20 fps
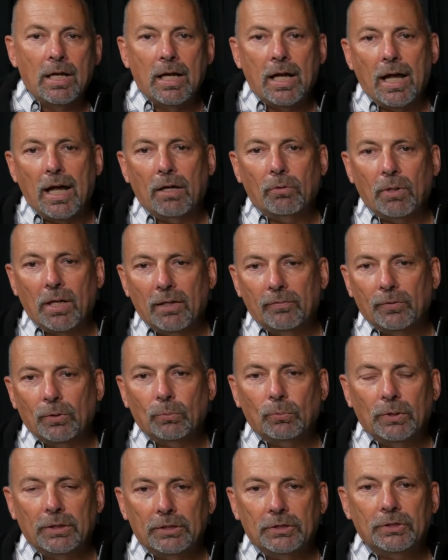However,
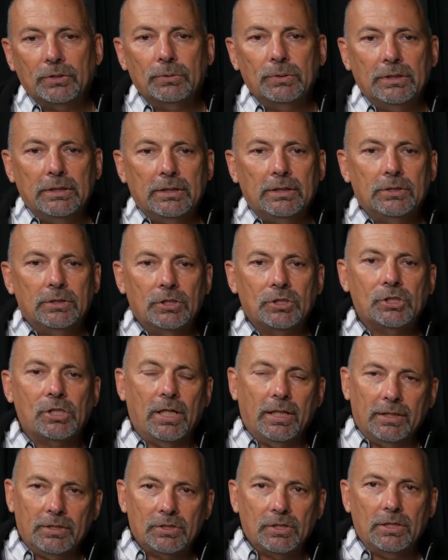we do need to
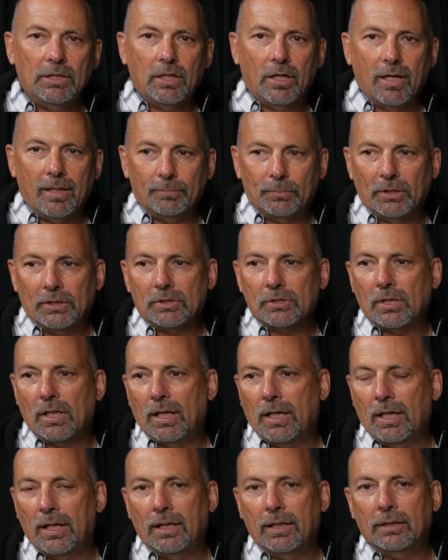change the optics
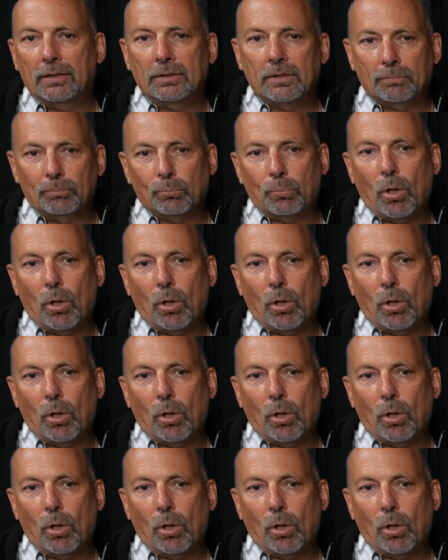and